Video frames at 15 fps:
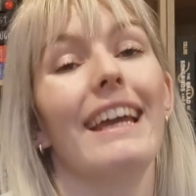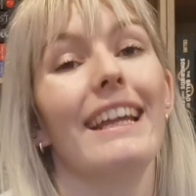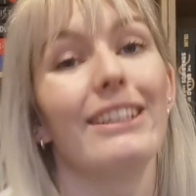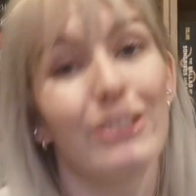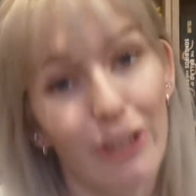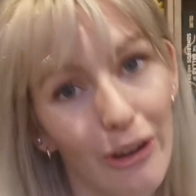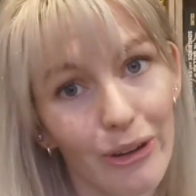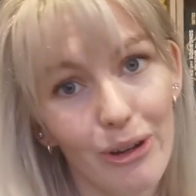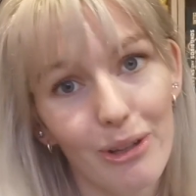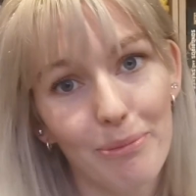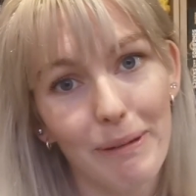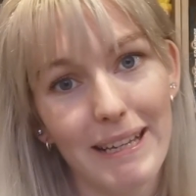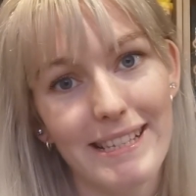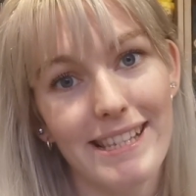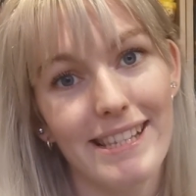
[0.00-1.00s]
Enjoy all
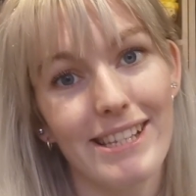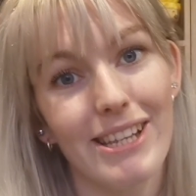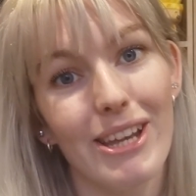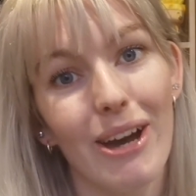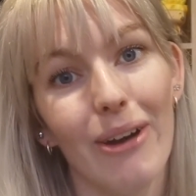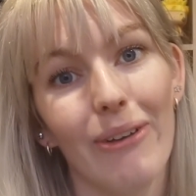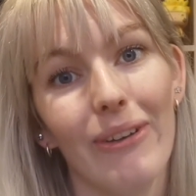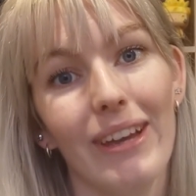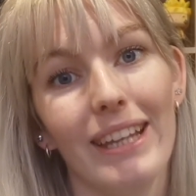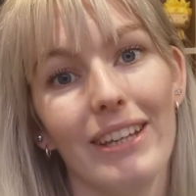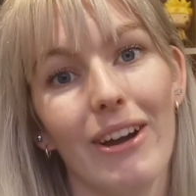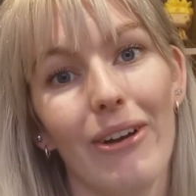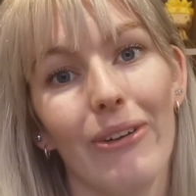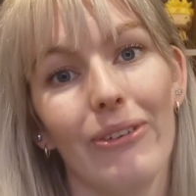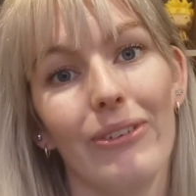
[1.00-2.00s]
the places you go in
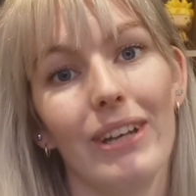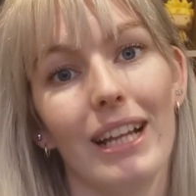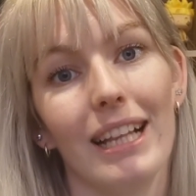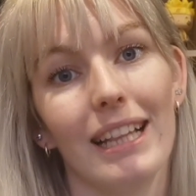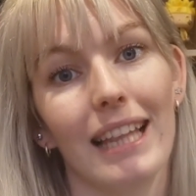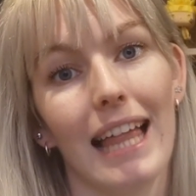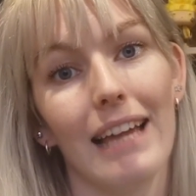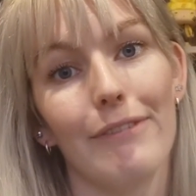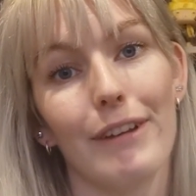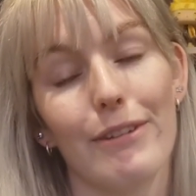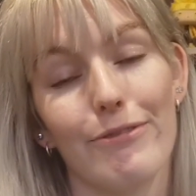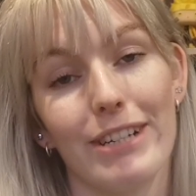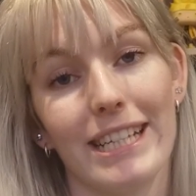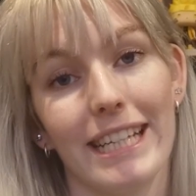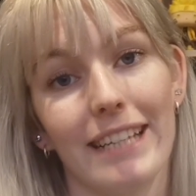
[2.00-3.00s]
your own life
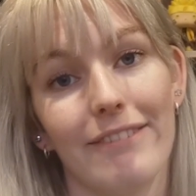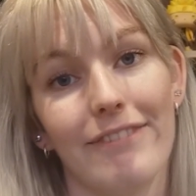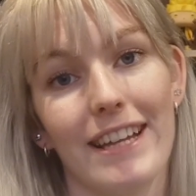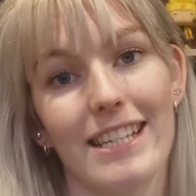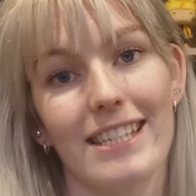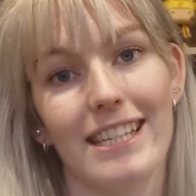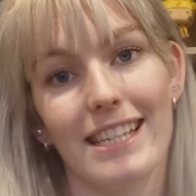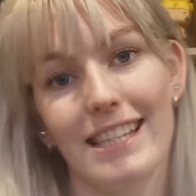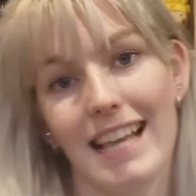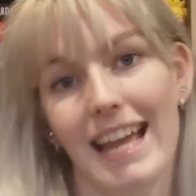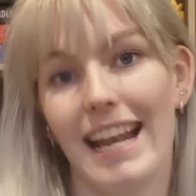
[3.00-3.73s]
and reading adventures,